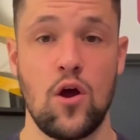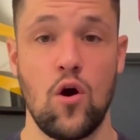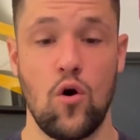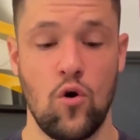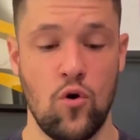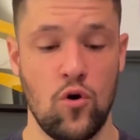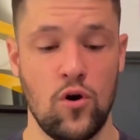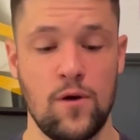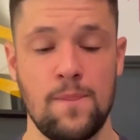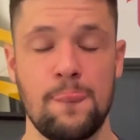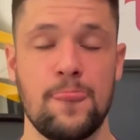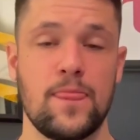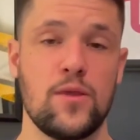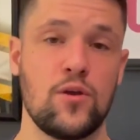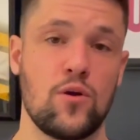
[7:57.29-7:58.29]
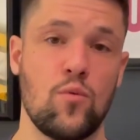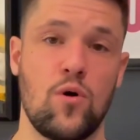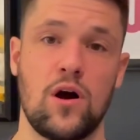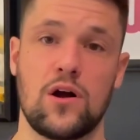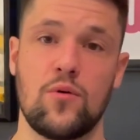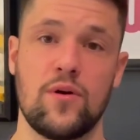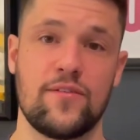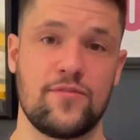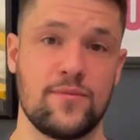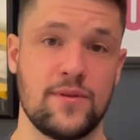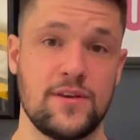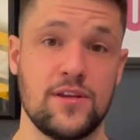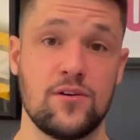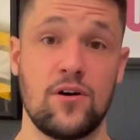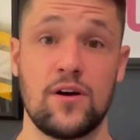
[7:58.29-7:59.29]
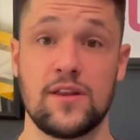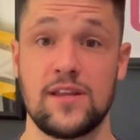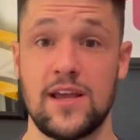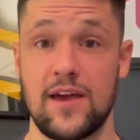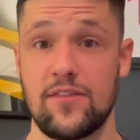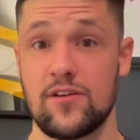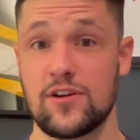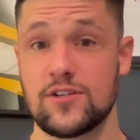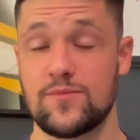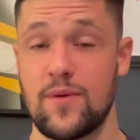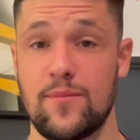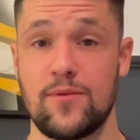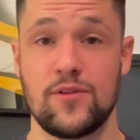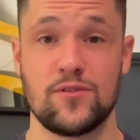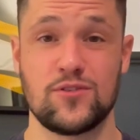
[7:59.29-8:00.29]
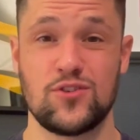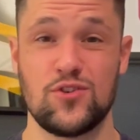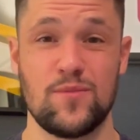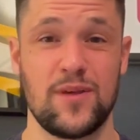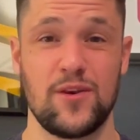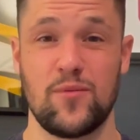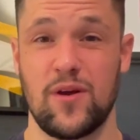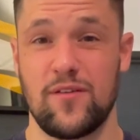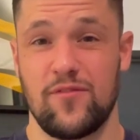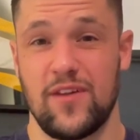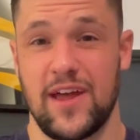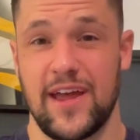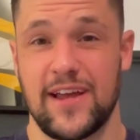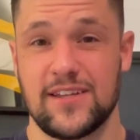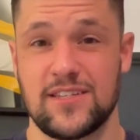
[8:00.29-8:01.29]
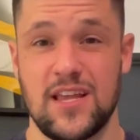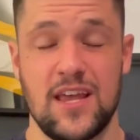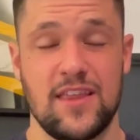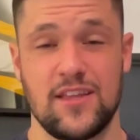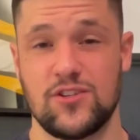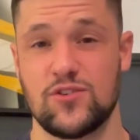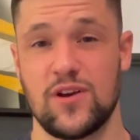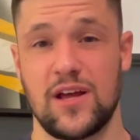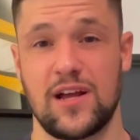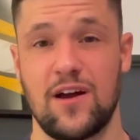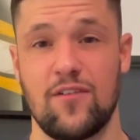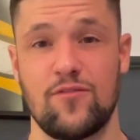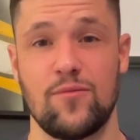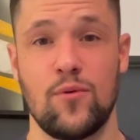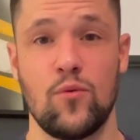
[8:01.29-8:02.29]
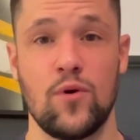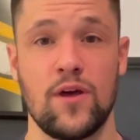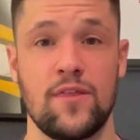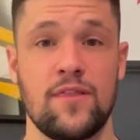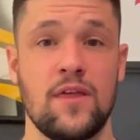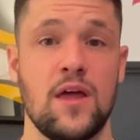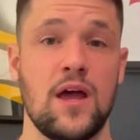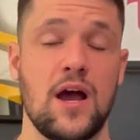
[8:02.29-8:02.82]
or you can walk away from the deal altogether because there's too many red flags that you're not comfortable with